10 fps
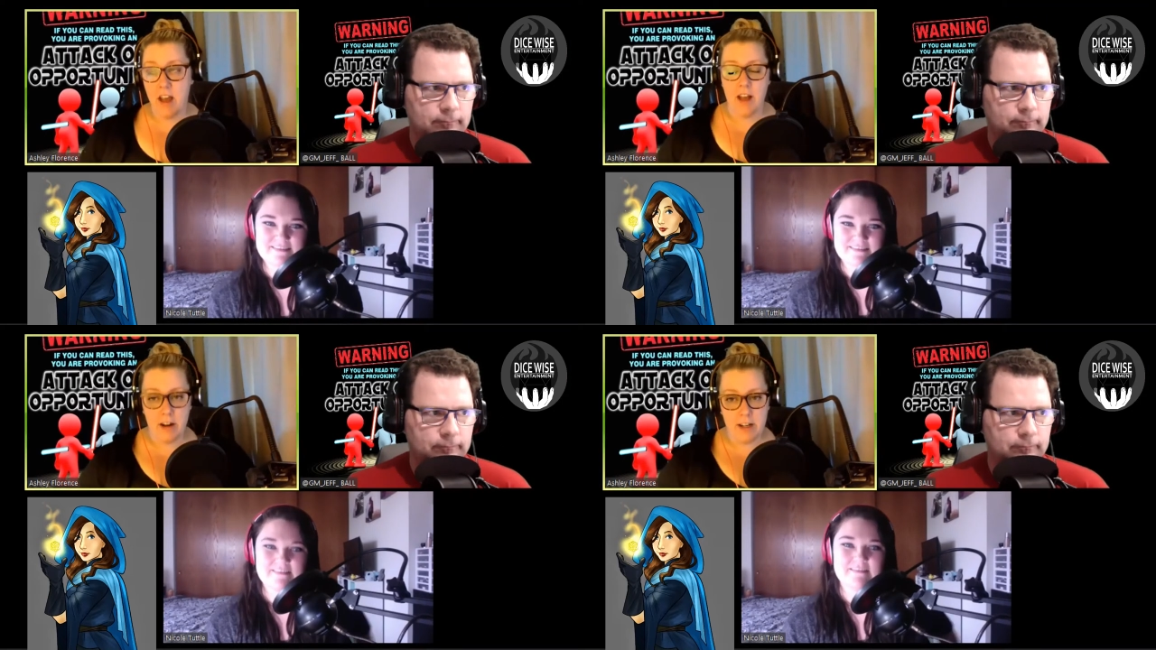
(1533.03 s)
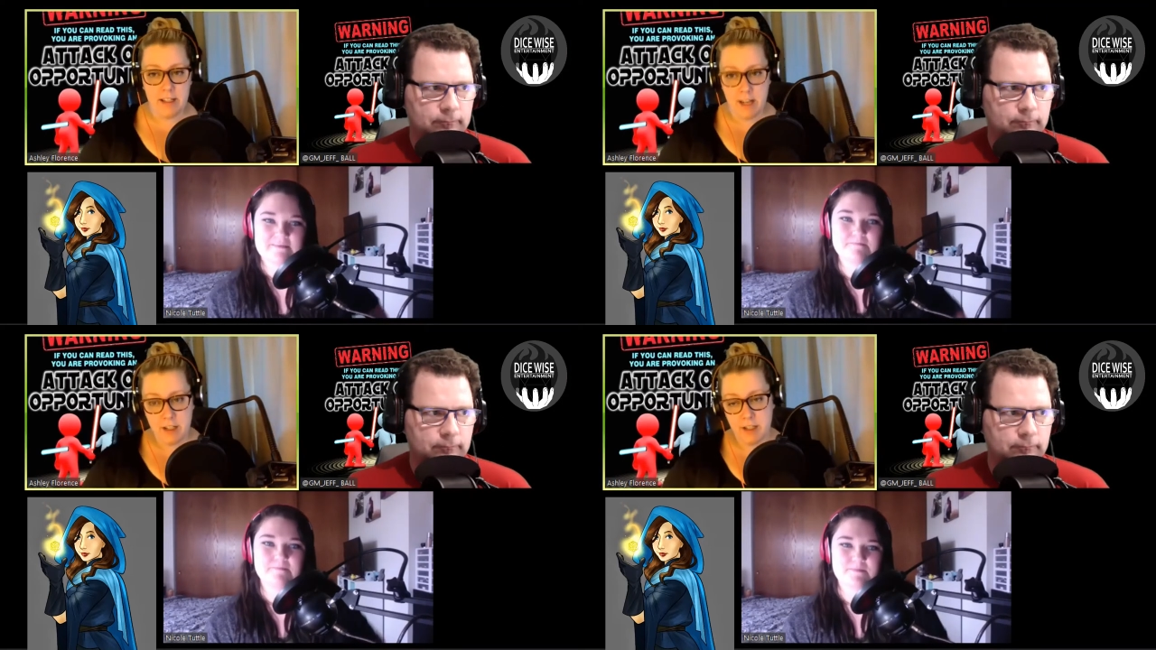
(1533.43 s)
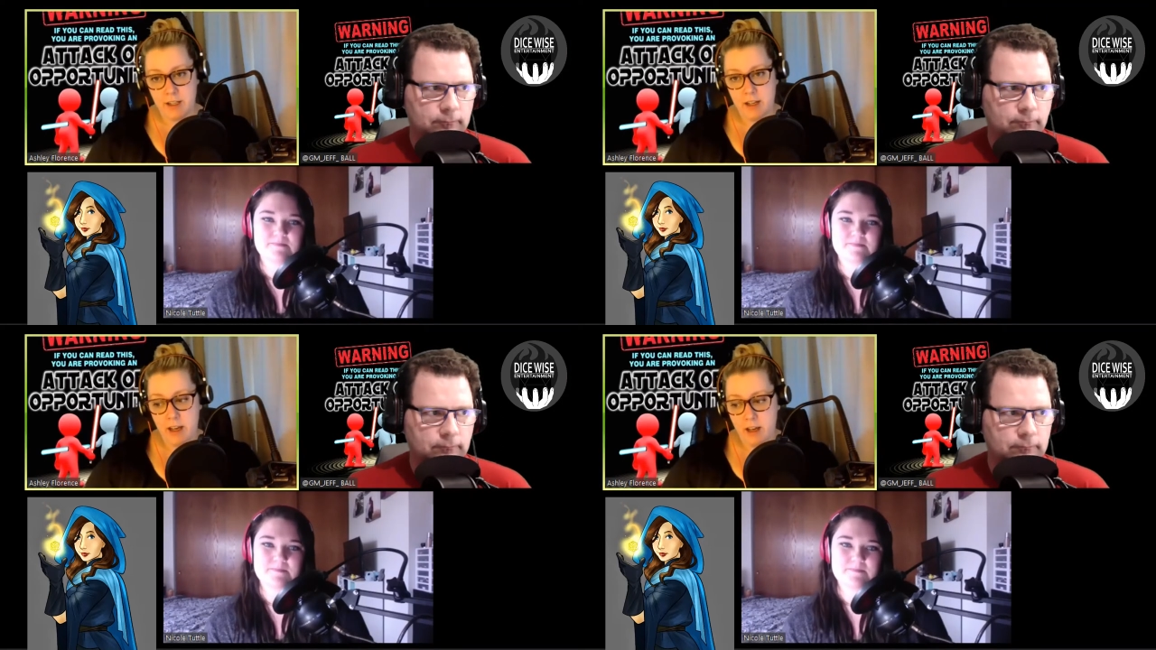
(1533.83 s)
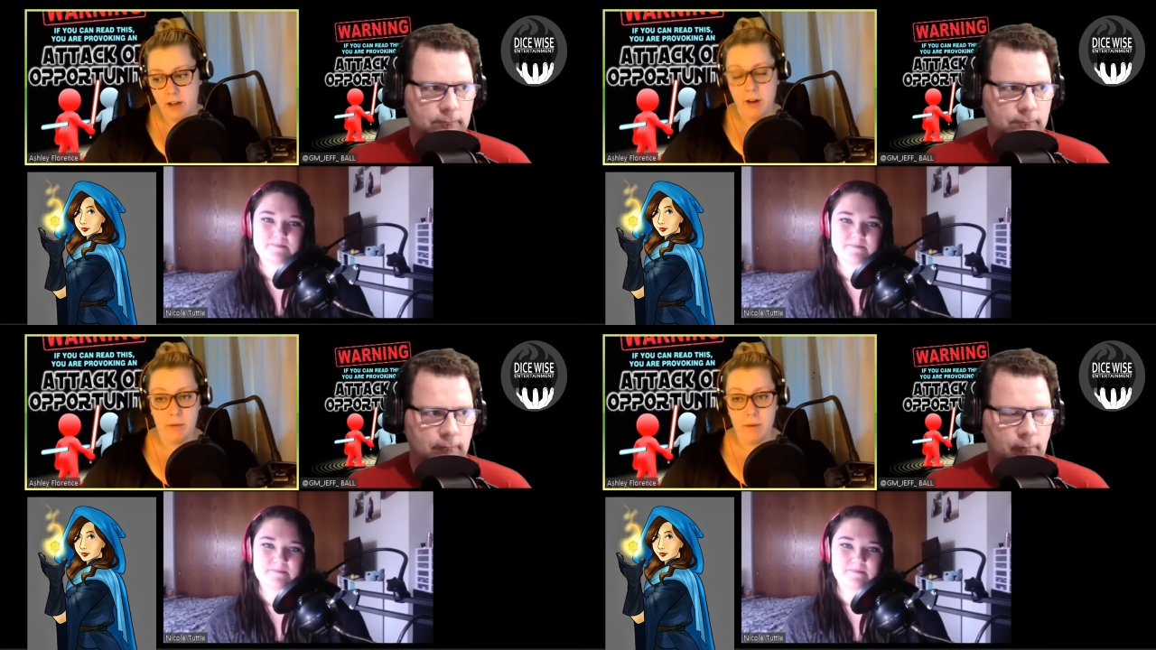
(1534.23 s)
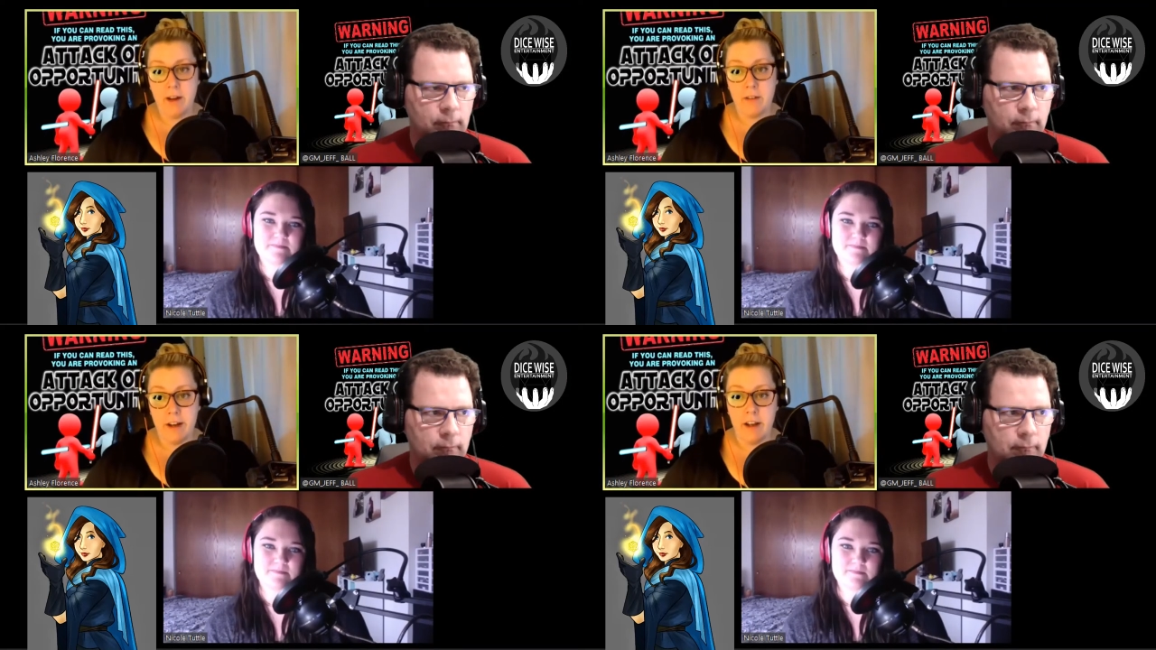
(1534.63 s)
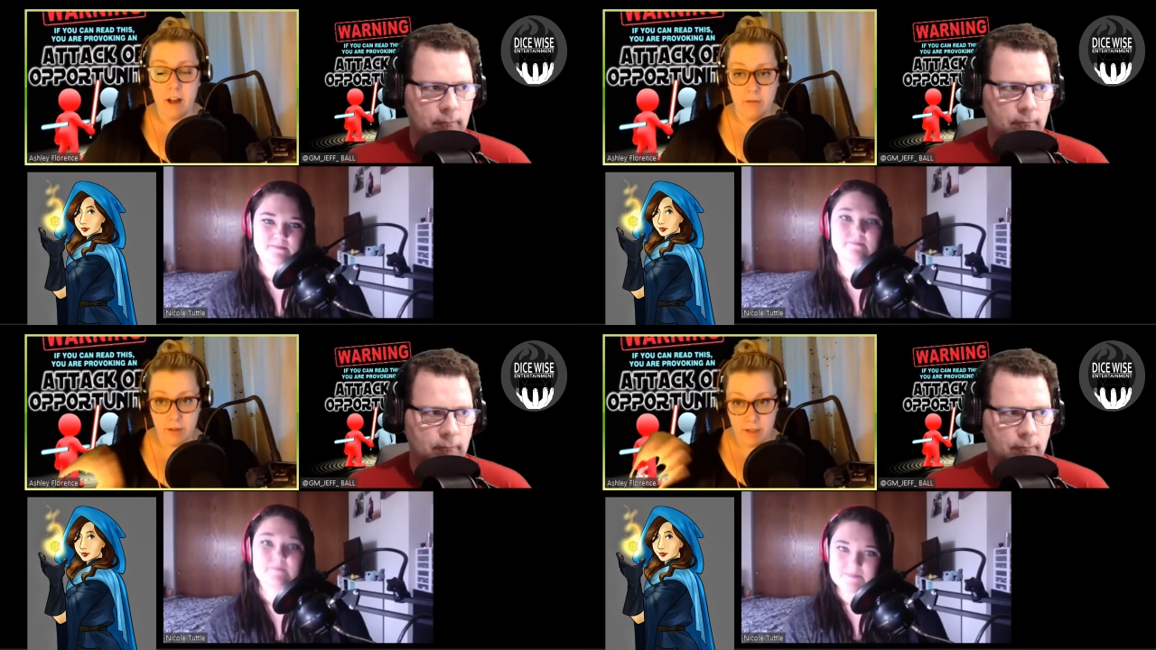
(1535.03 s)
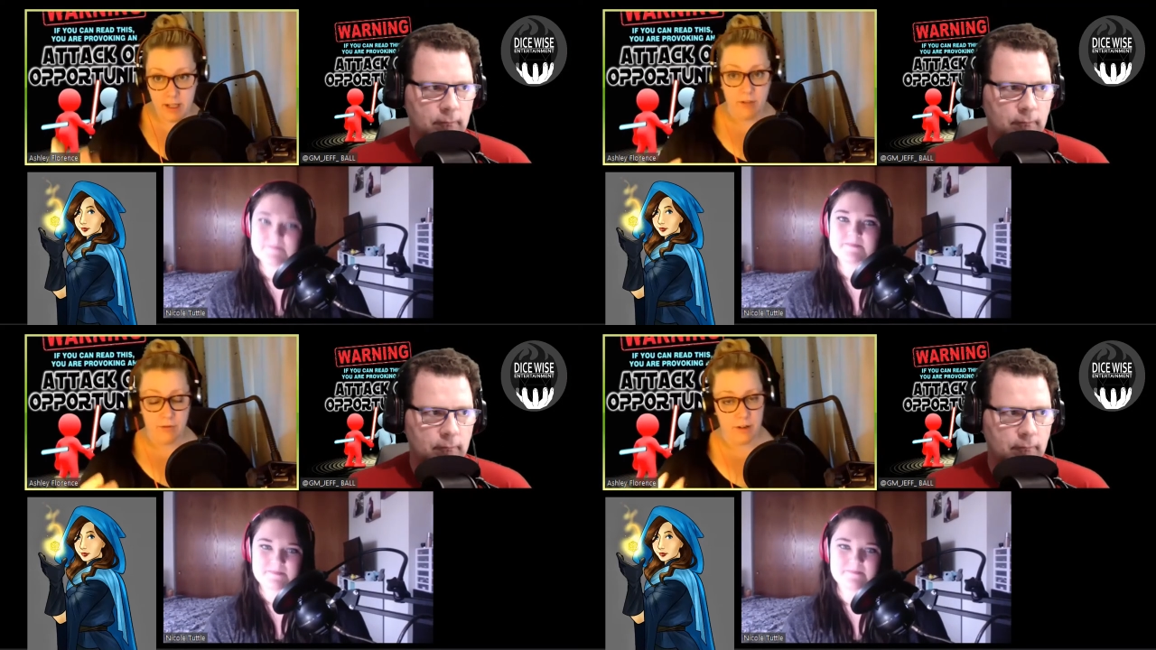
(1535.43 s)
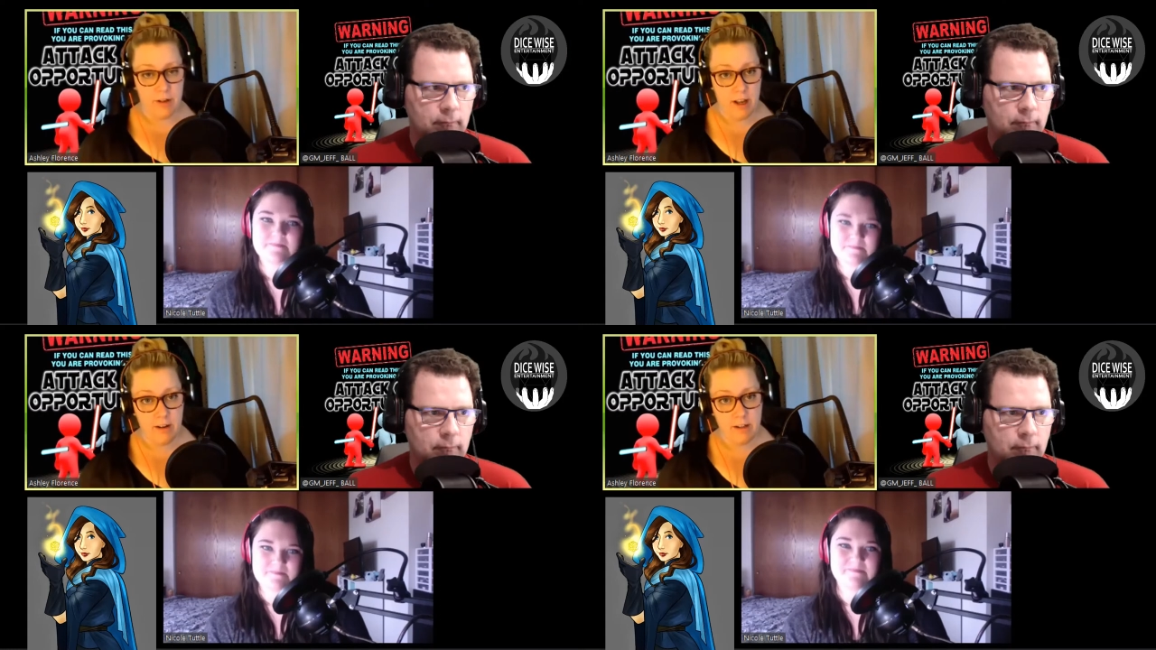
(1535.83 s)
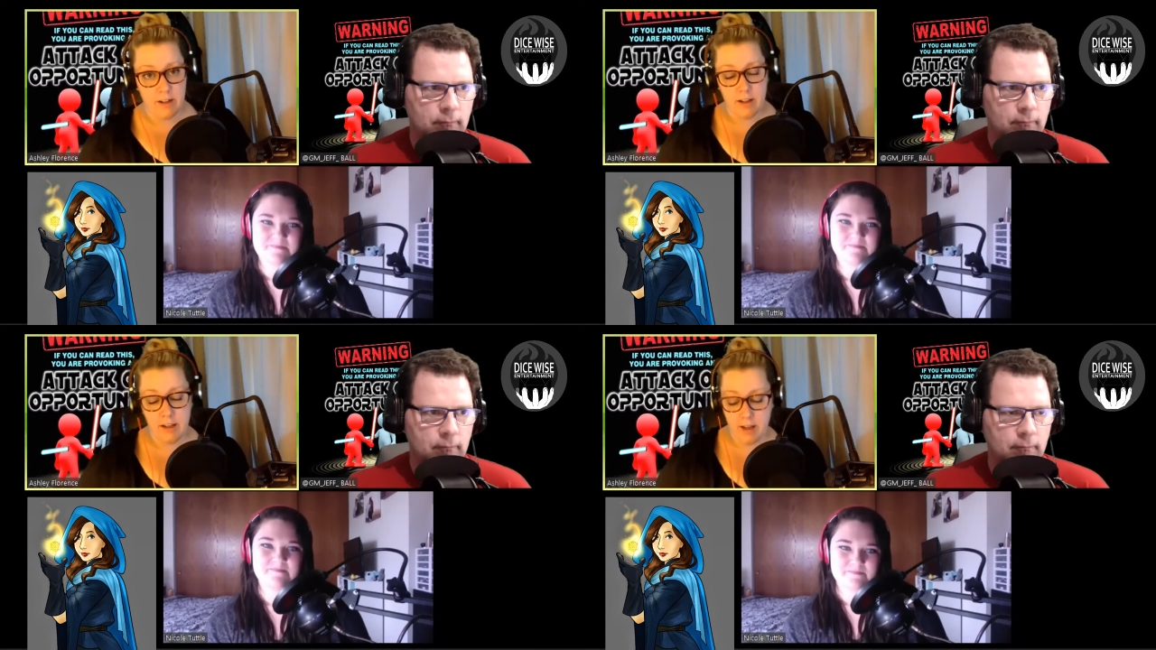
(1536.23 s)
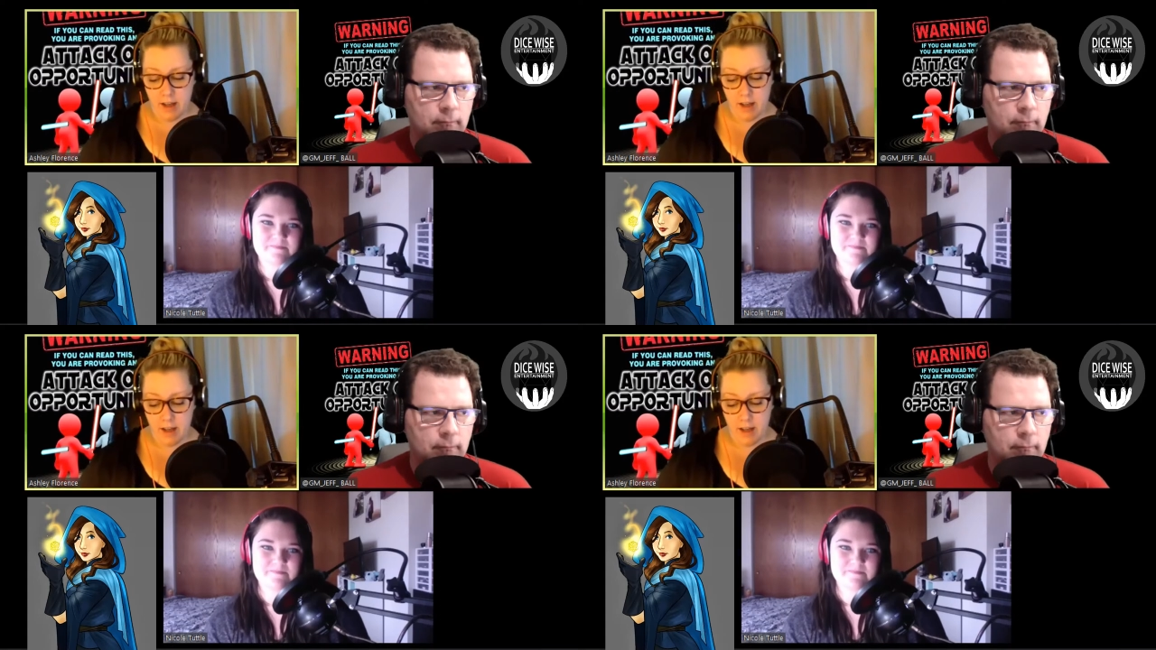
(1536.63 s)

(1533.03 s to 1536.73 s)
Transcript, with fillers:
Speaker 1: an artist actually create a rendering of yourself or your character.